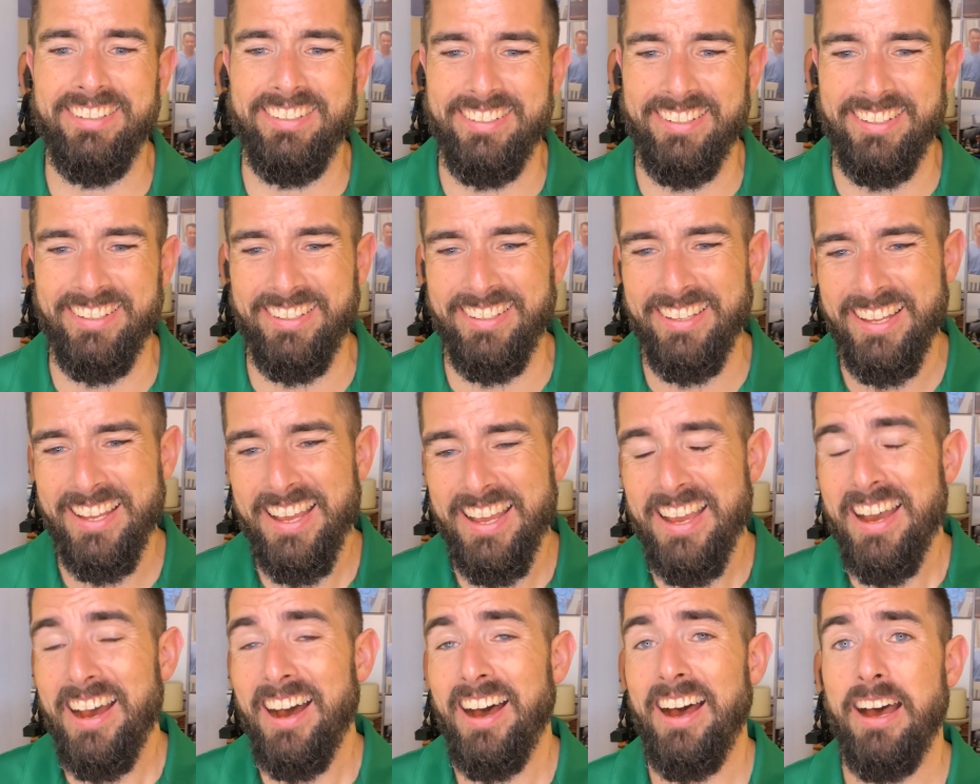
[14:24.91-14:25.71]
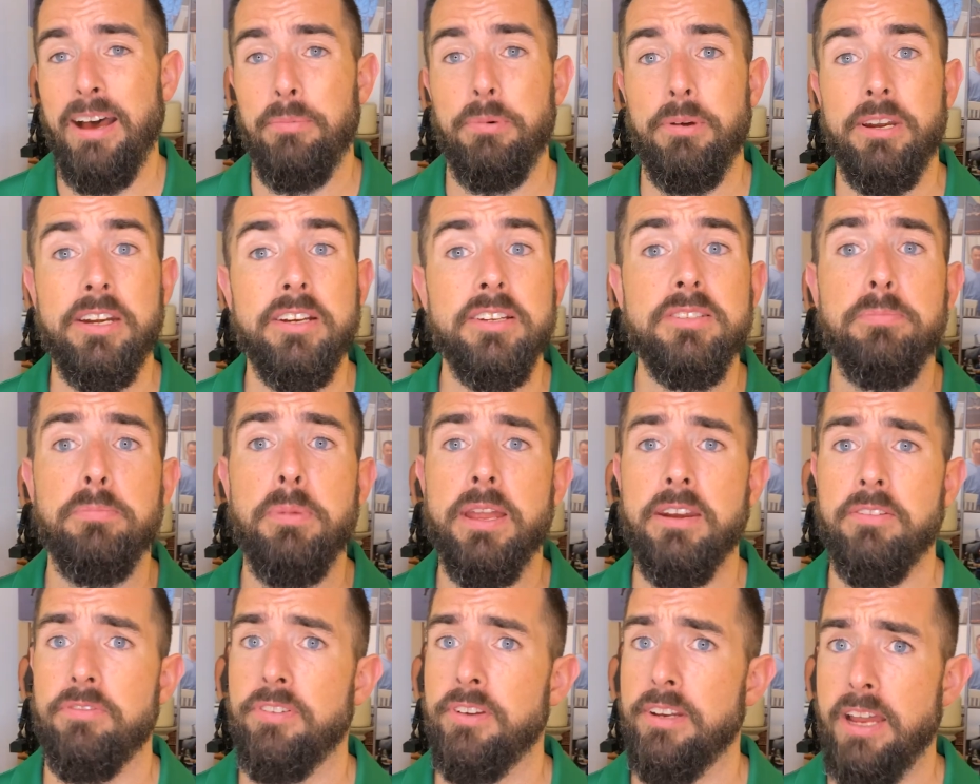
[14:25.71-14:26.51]
But it has
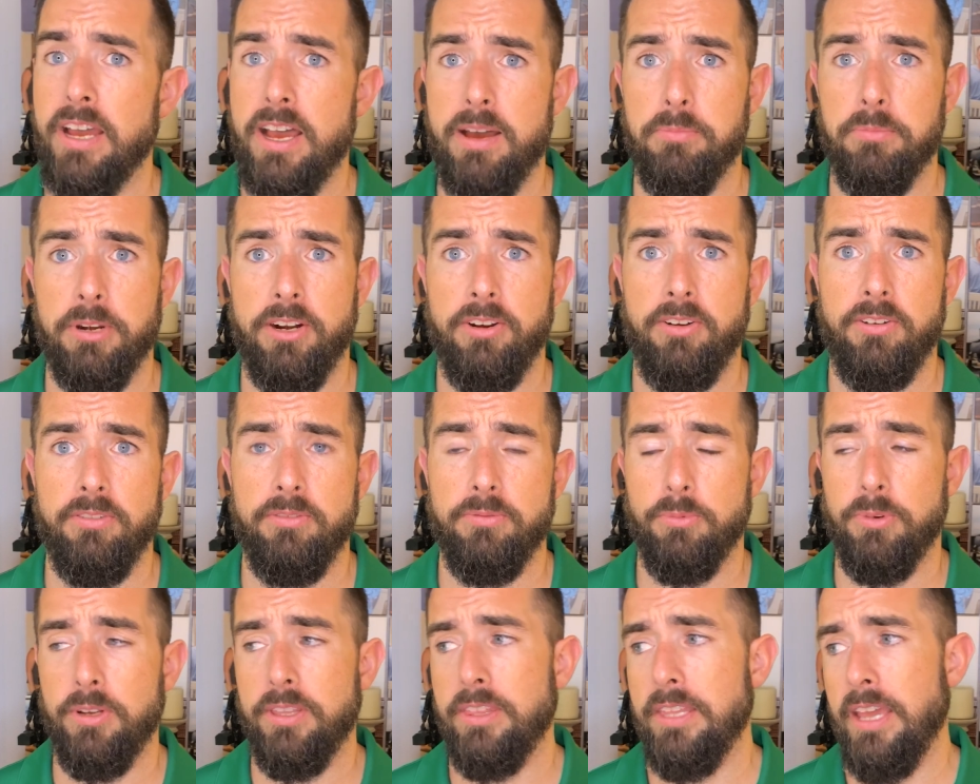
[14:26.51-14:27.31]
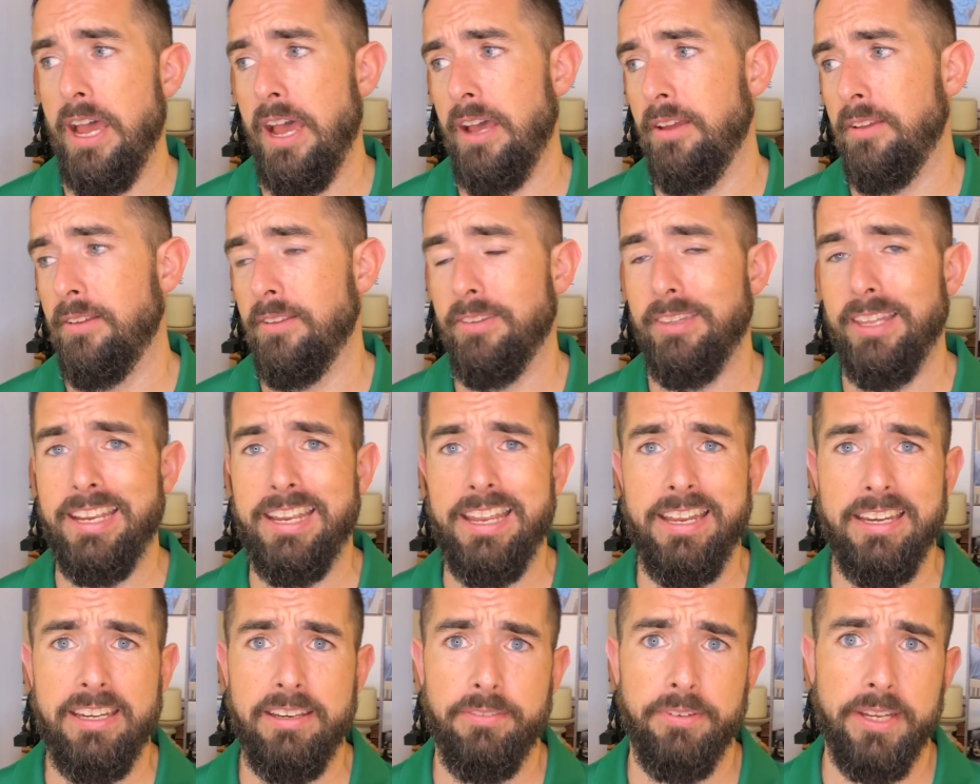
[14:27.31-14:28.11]
been phenomenal with that. They
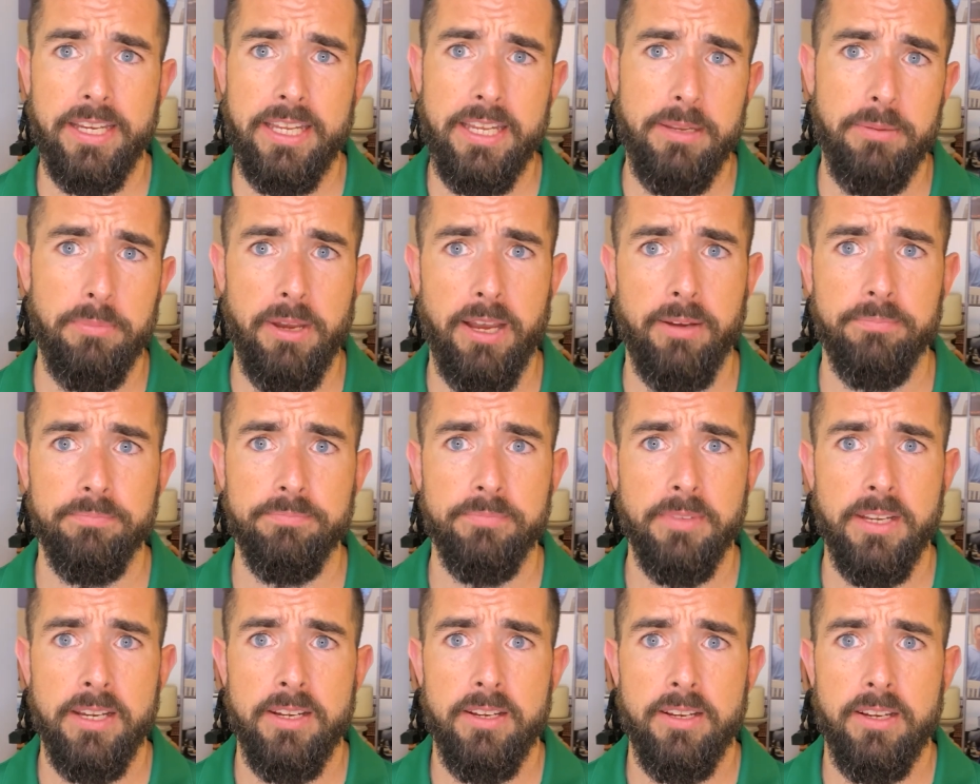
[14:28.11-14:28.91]
can't even keep up.